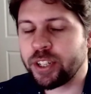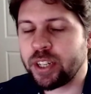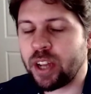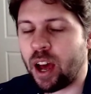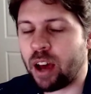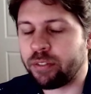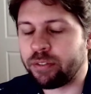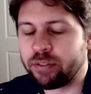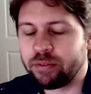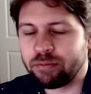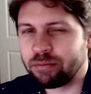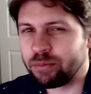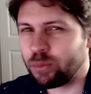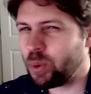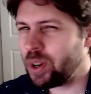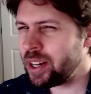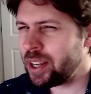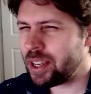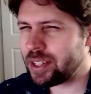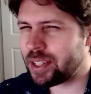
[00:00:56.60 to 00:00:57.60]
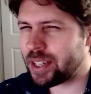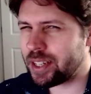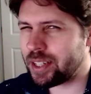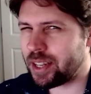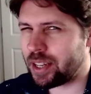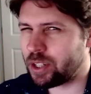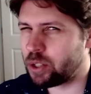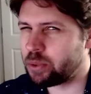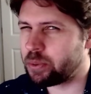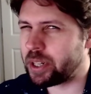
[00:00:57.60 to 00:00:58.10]
off, what is a
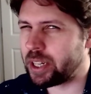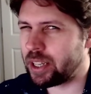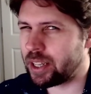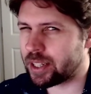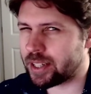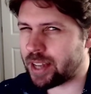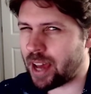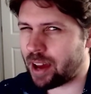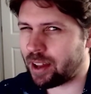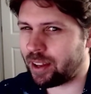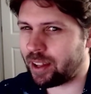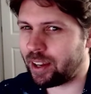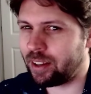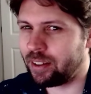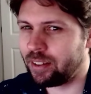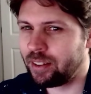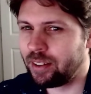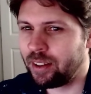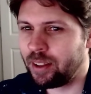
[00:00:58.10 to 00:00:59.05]
sizzle reel exactly?